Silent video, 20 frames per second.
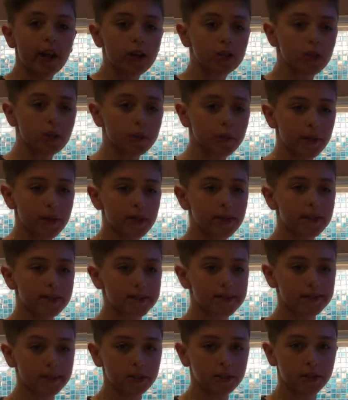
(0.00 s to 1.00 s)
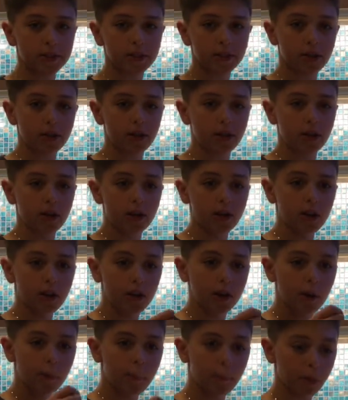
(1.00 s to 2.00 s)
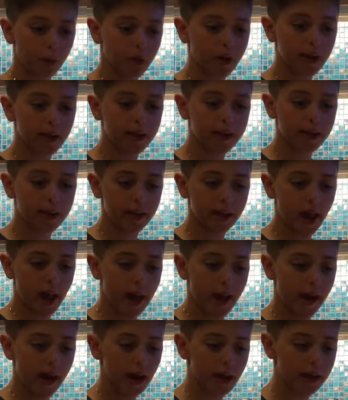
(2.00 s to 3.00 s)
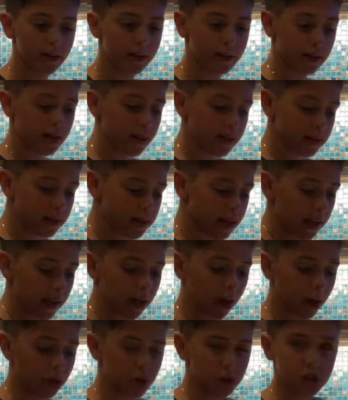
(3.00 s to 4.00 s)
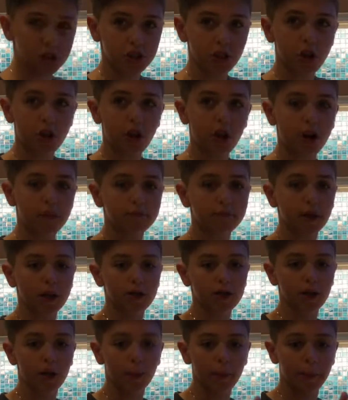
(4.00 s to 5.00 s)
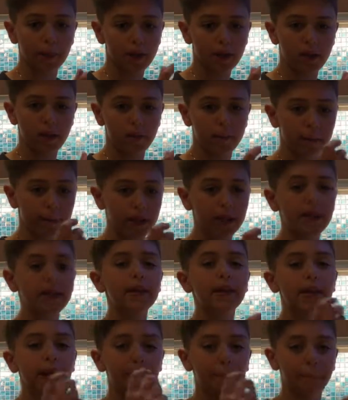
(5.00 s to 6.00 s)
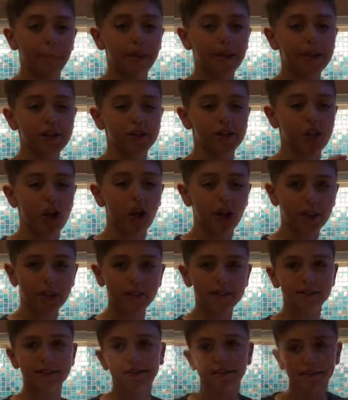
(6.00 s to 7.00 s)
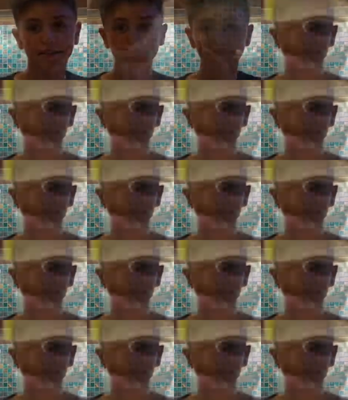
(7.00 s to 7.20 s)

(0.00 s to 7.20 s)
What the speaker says: It'll be easier to break and take all the salt off because it'll be in big chunks.